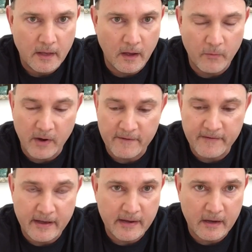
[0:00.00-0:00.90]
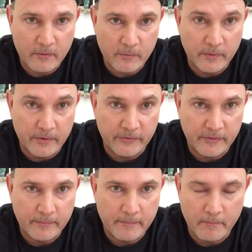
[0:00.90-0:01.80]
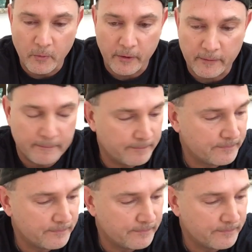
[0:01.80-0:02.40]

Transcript: What I found out was more.